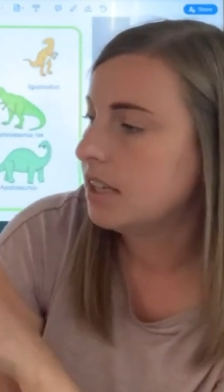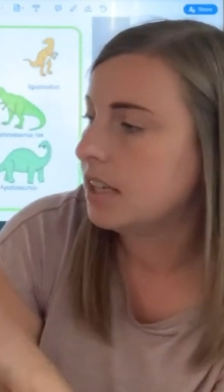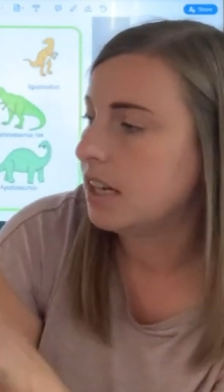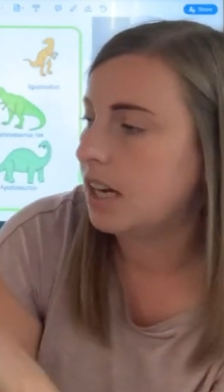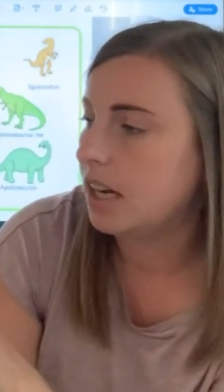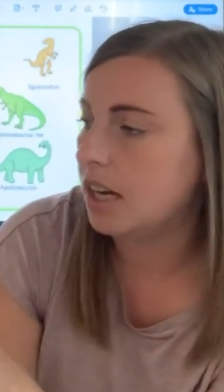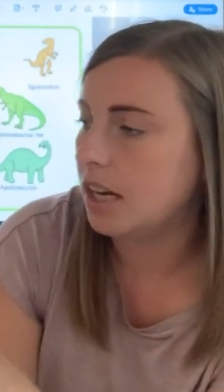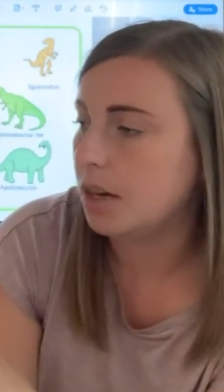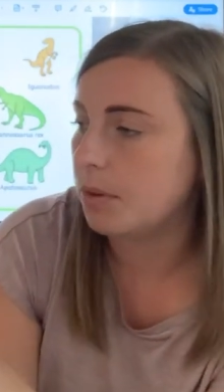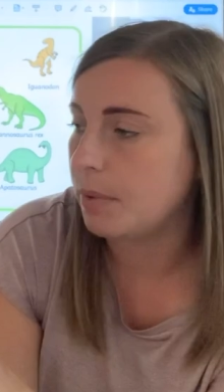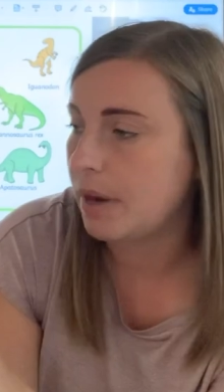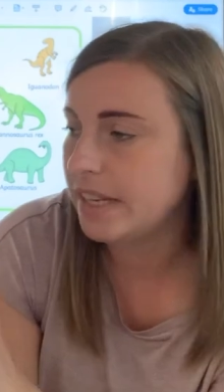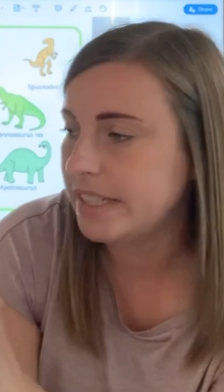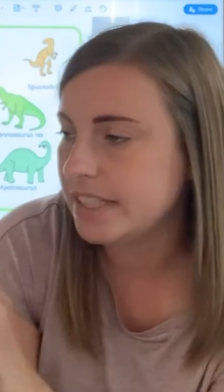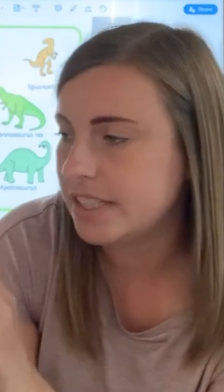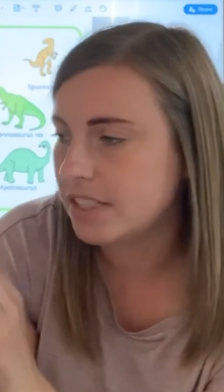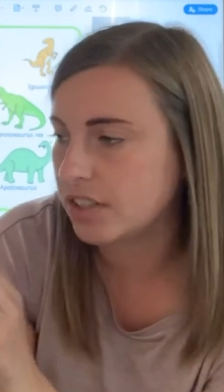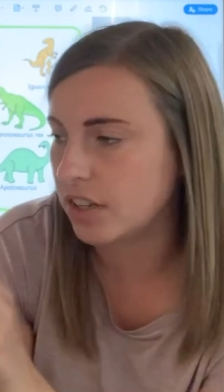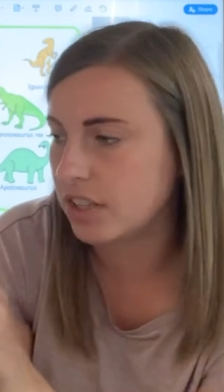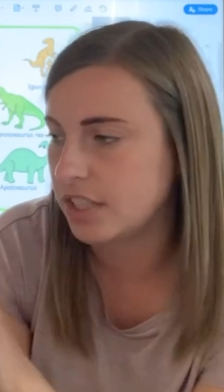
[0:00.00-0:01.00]
Where
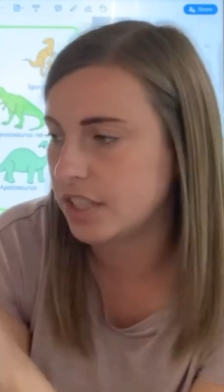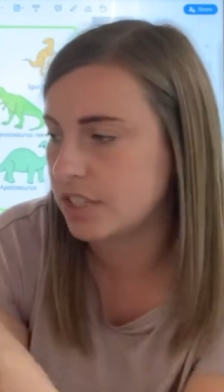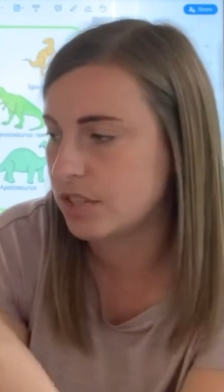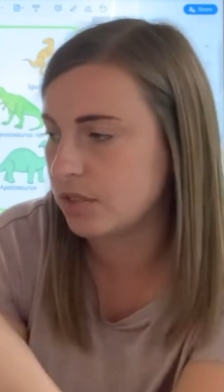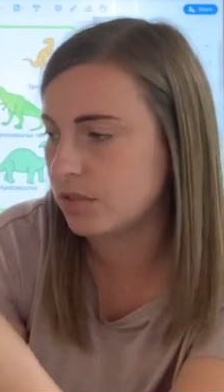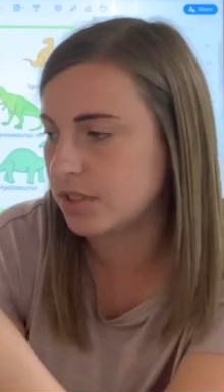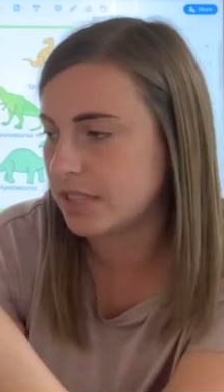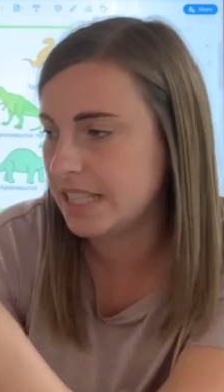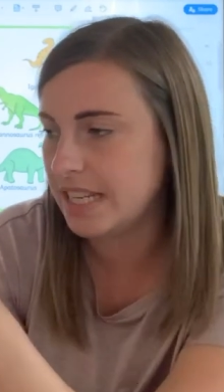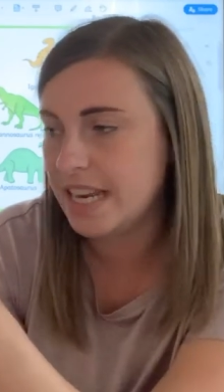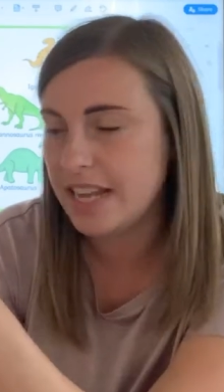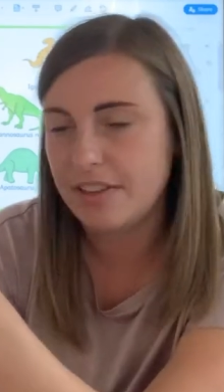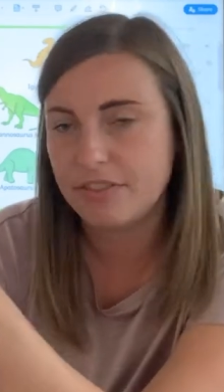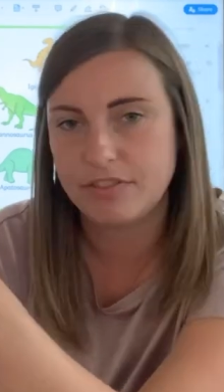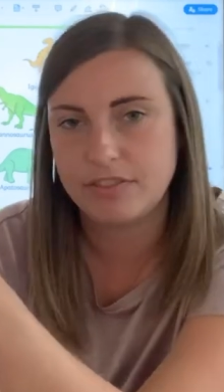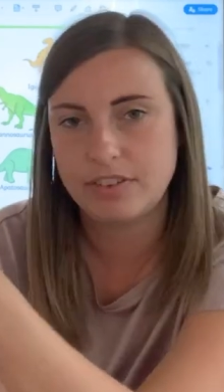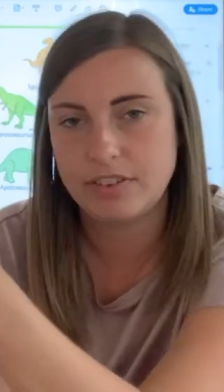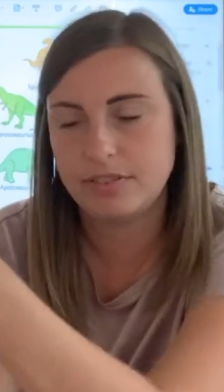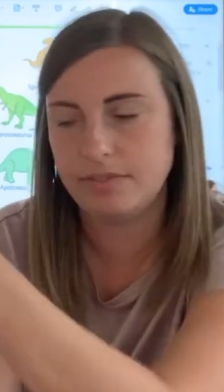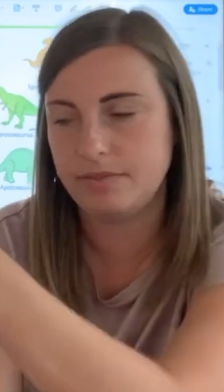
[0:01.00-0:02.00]
did dinosaurs live?